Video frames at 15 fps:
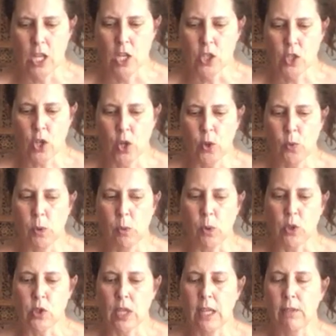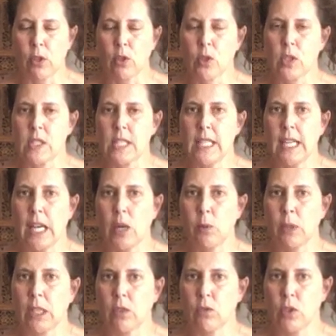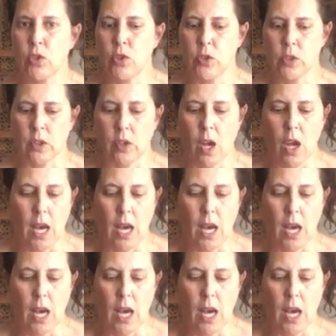So we want to have a look, see how we can reduce it.